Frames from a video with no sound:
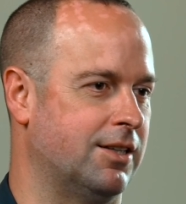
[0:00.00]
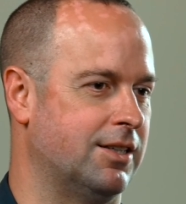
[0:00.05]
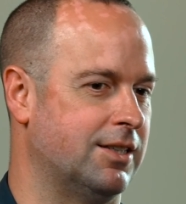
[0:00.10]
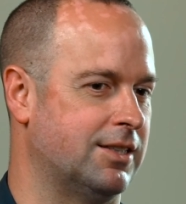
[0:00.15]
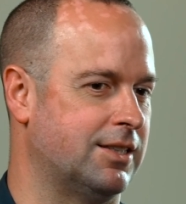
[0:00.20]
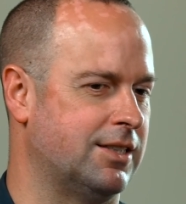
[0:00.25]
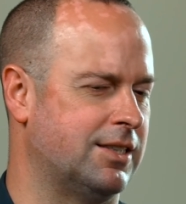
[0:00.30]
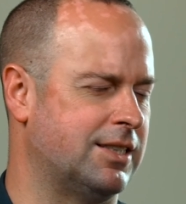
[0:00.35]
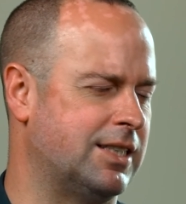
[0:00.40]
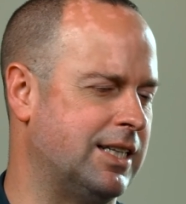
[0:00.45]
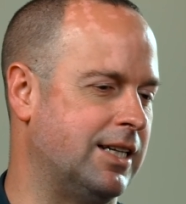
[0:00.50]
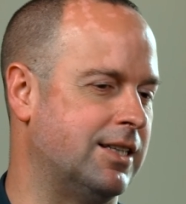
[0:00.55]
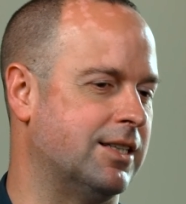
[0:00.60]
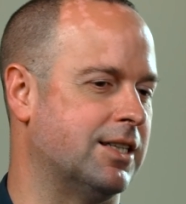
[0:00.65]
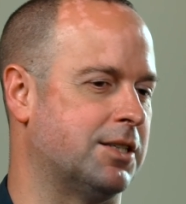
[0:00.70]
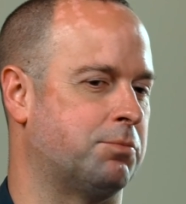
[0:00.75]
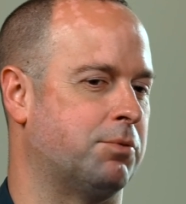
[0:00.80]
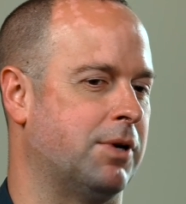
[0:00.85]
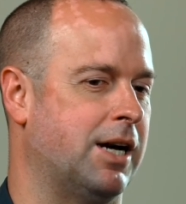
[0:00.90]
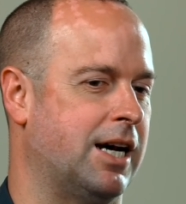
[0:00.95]
seeing
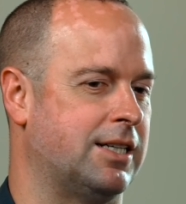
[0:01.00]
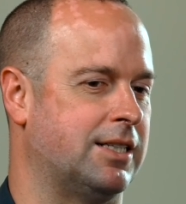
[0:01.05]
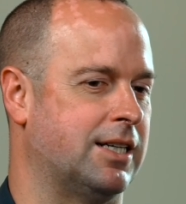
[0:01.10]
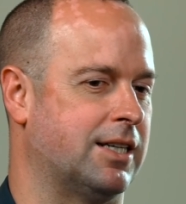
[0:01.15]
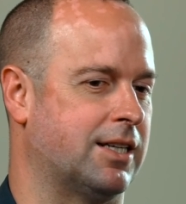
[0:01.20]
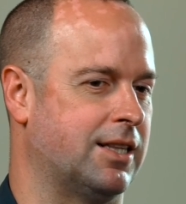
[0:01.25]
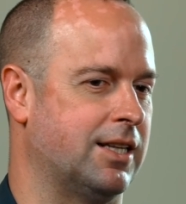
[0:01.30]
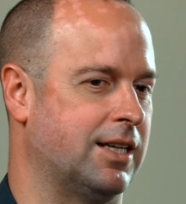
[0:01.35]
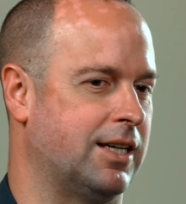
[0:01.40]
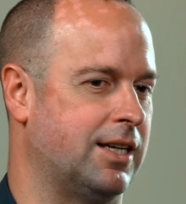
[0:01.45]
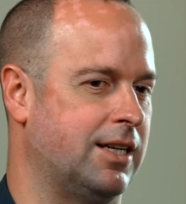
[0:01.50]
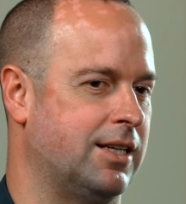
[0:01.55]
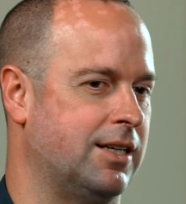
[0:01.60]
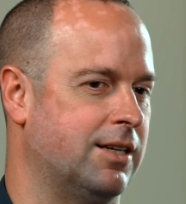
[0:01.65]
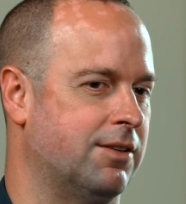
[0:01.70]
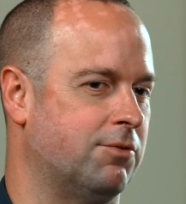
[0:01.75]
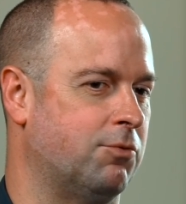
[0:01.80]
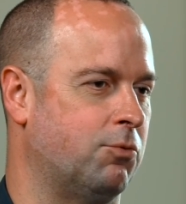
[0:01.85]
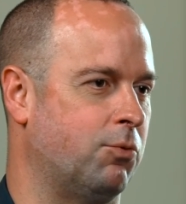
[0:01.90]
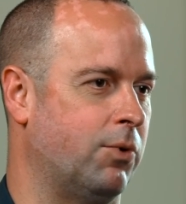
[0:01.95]
this project, thinking
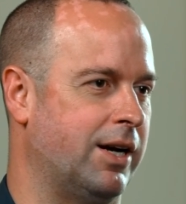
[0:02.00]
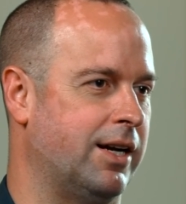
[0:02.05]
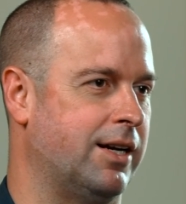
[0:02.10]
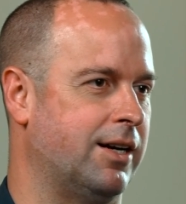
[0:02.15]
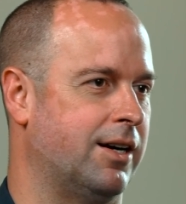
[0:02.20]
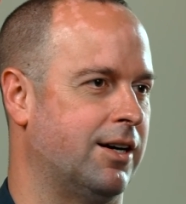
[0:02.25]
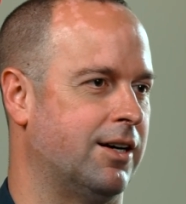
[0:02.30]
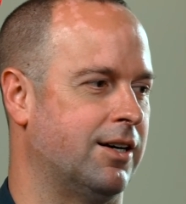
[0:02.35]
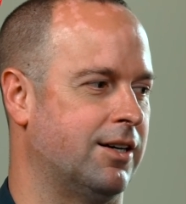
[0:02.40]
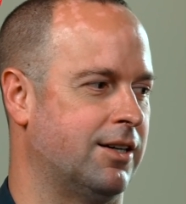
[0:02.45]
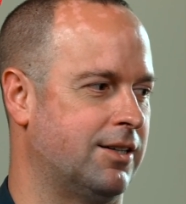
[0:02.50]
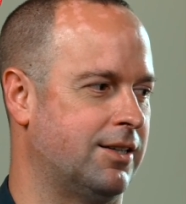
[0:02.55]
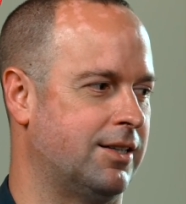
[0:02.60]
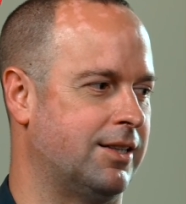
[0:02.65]
of where